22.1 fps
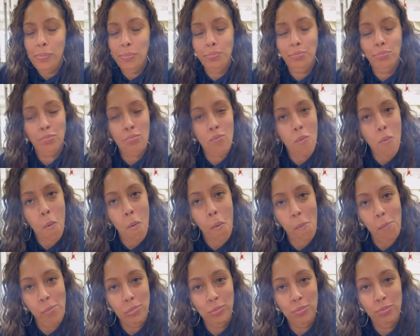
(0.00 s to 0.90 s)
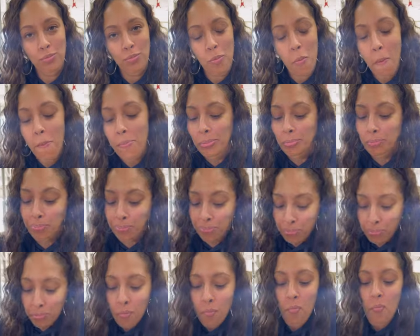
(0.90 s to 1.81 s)
It was so creamy and
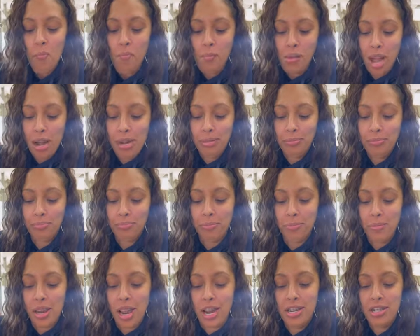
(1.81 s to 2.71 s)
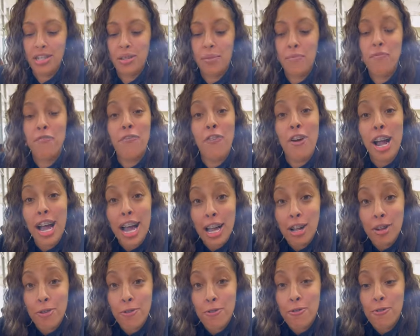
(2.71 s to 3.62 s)
amazing.
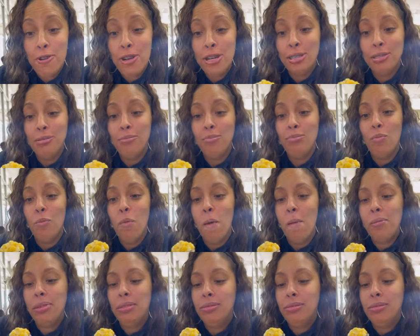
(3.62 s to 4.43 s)
Fried corn.